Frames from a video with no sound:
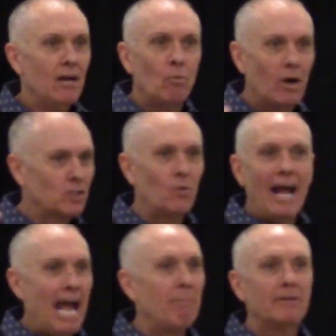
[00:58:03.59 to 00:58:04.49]
What's going
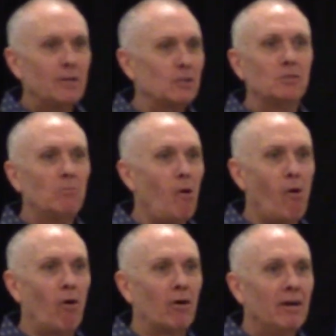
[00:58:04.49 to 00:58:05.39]
to happen here
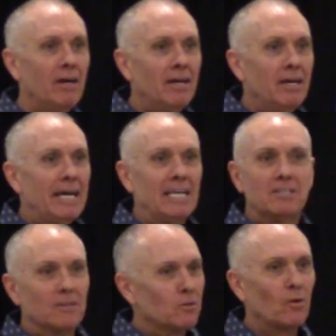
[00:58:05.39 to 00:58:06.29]
tomorrow is
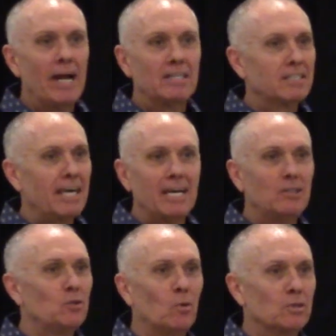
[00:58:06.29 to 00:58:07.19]
the greatest thing
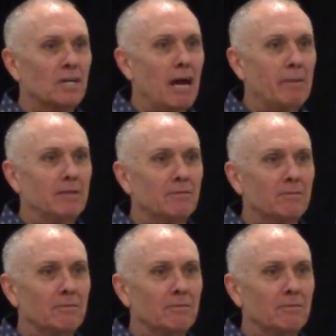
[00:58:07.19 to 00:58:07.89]
in Georgia. I mean,